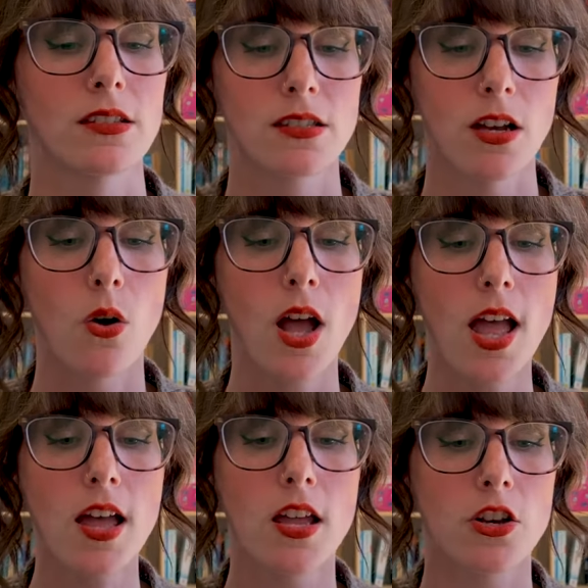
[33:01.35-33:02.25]
So
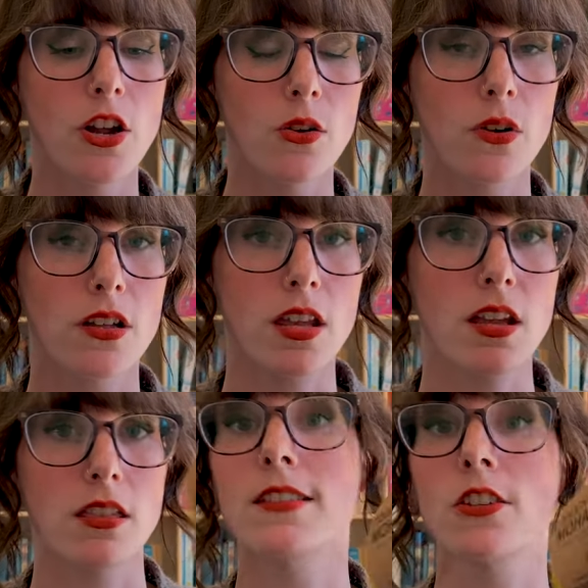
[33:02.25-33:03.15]
noteworthy,
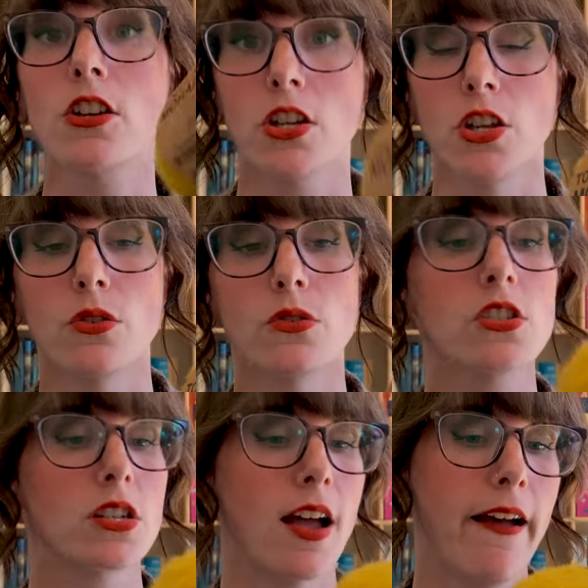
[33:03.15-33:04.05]
these are
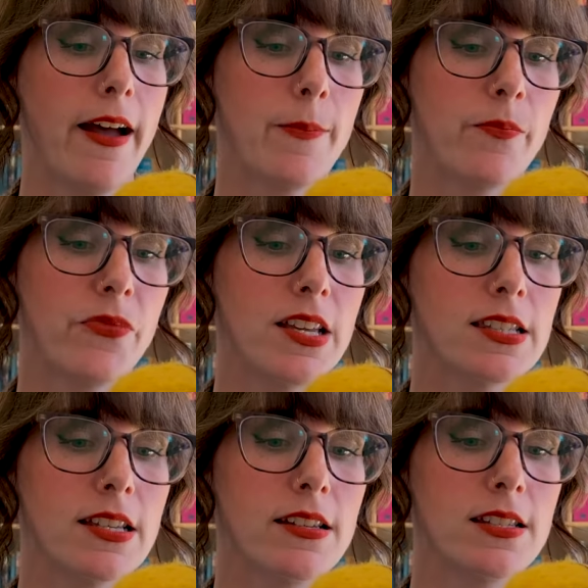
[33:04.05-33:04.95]
huge. Um, this
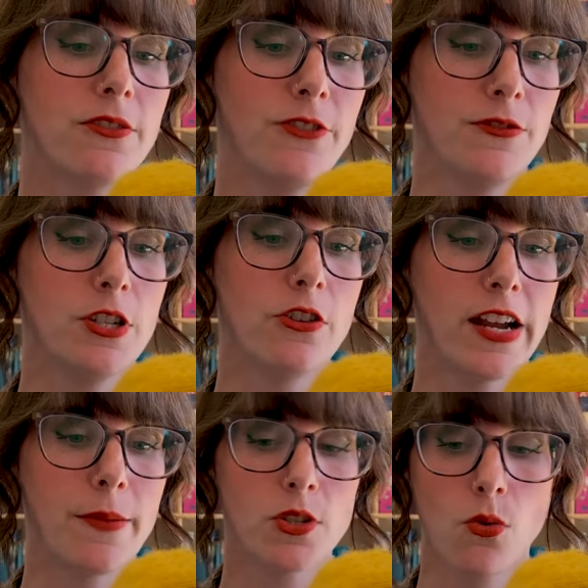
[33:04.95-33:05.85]
is 50
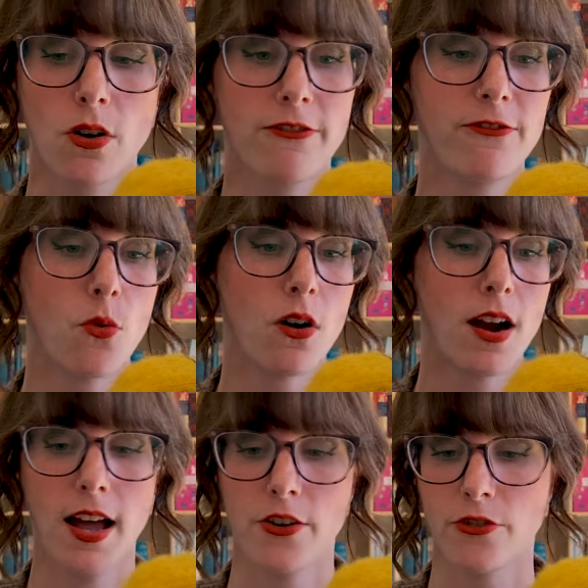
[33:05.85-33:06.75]
grams or
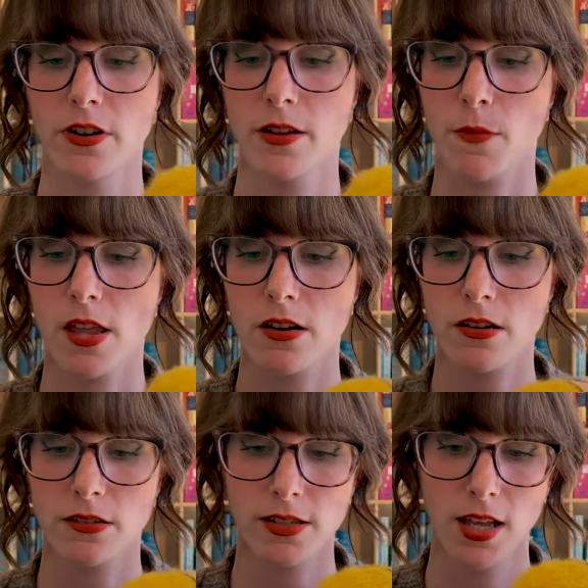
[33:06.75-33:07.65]
400
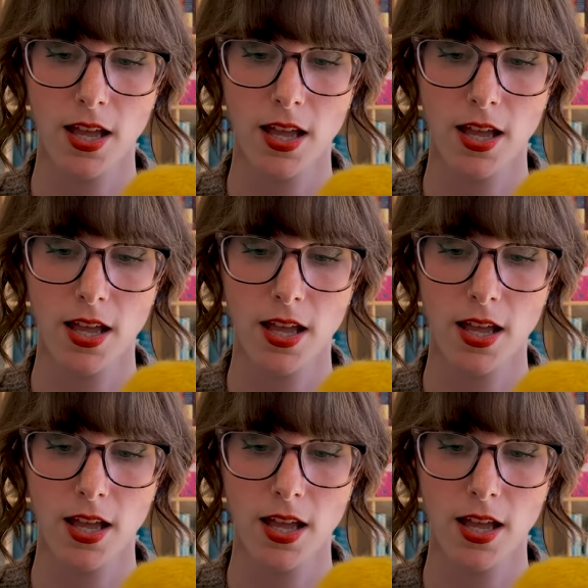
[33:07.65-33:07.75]
meters.